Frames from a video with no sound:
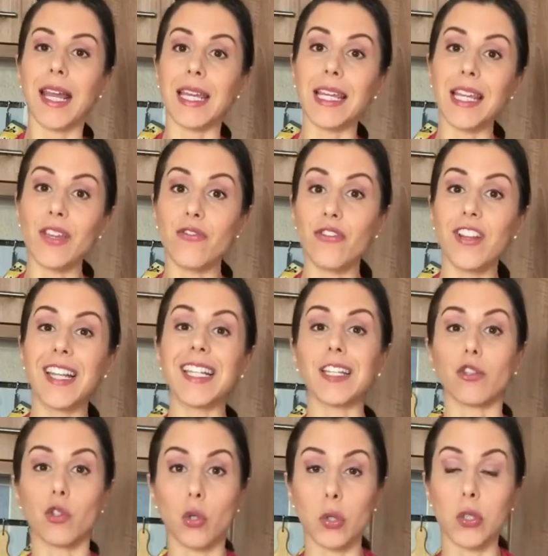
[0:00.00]
evenly
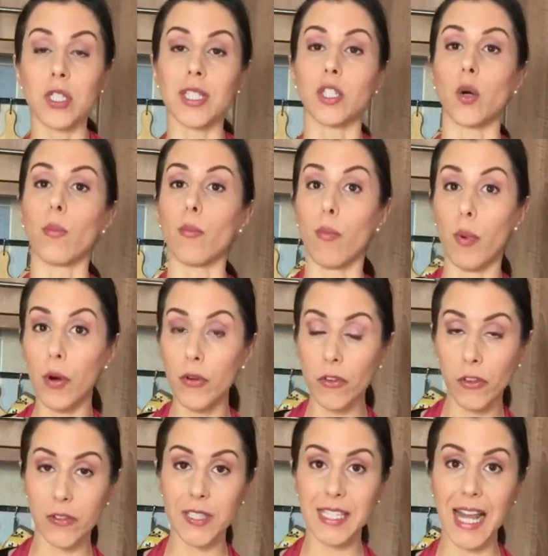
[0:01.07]
toasted on
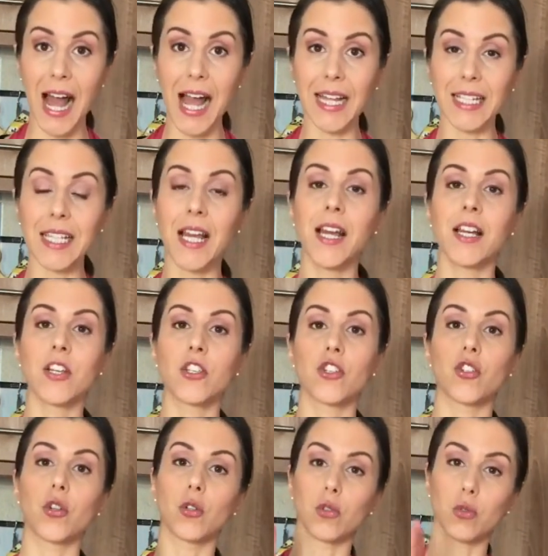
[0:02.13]
both sides.
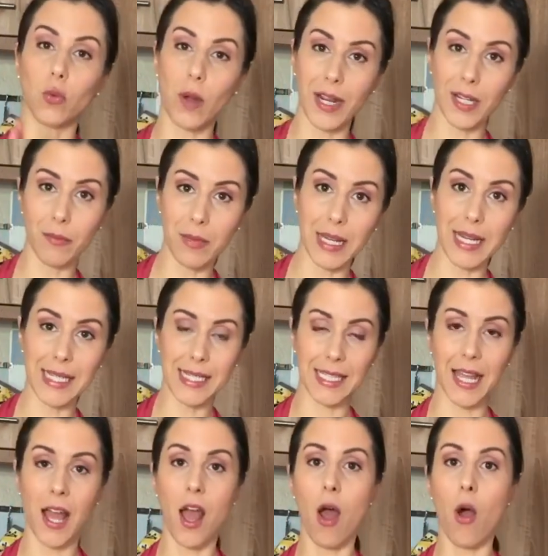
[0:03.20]
So 20
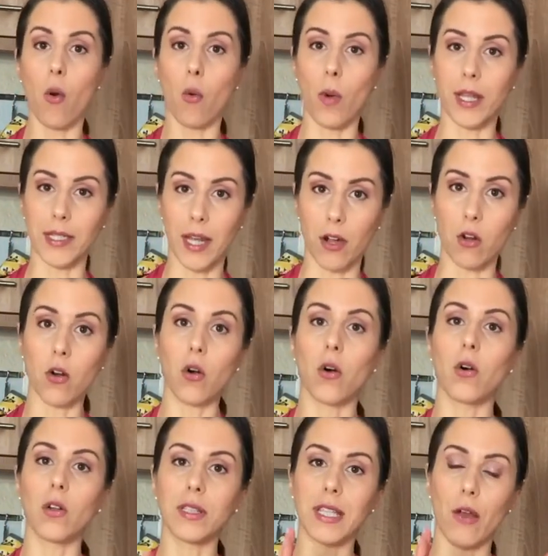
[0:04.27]
minutes when they're
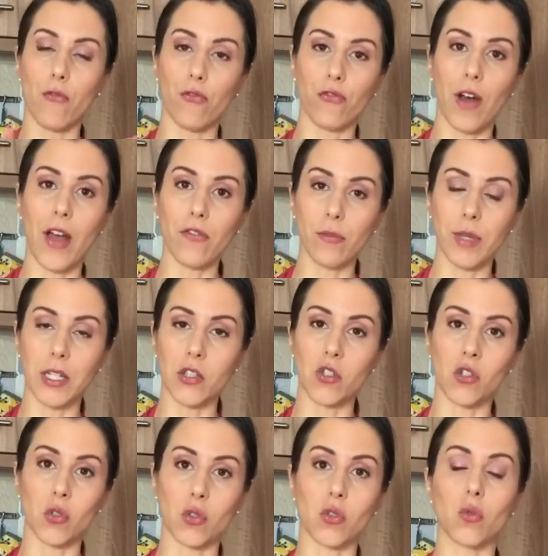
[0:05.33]
whole, then 5
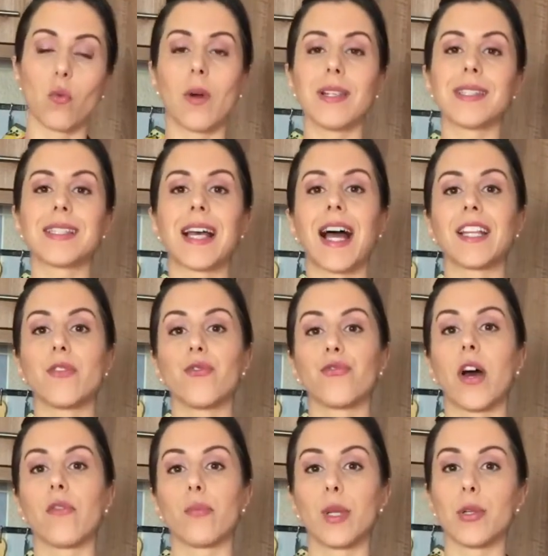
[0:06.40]
minutes toast on one side and
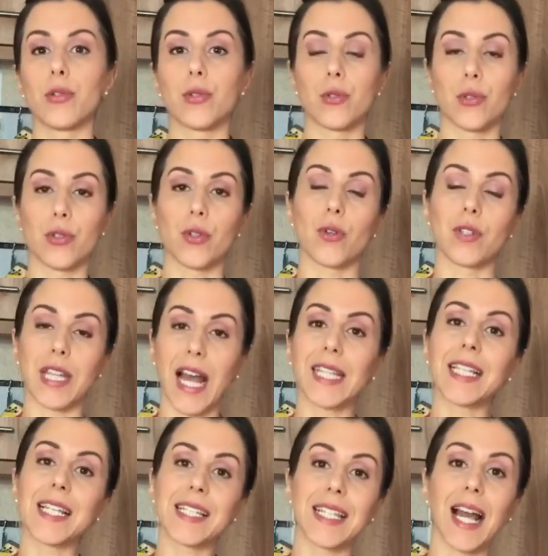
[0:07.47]
5 minutes toast on the
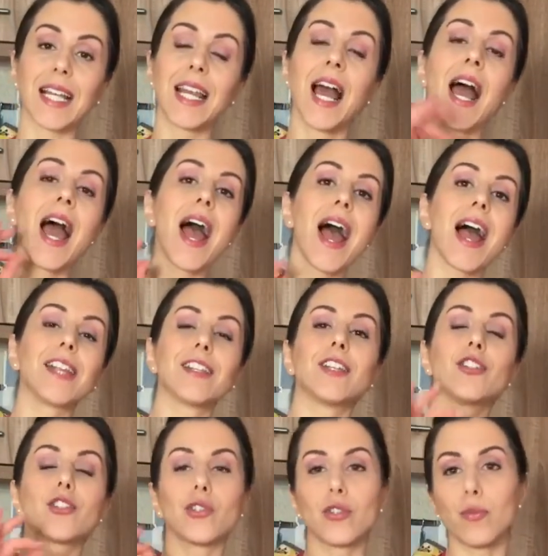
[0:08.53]
other side, and
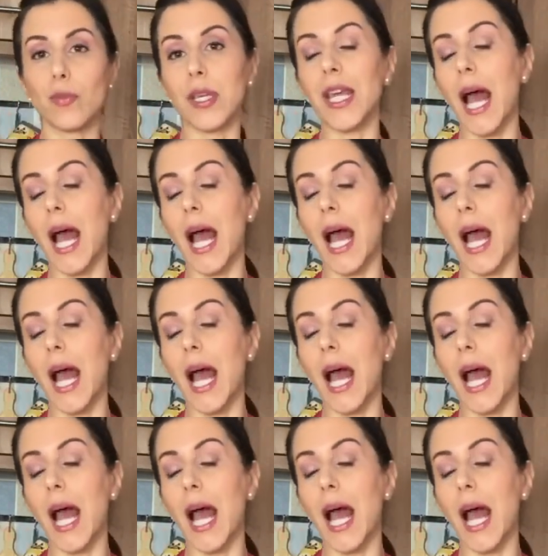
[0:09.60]
they should be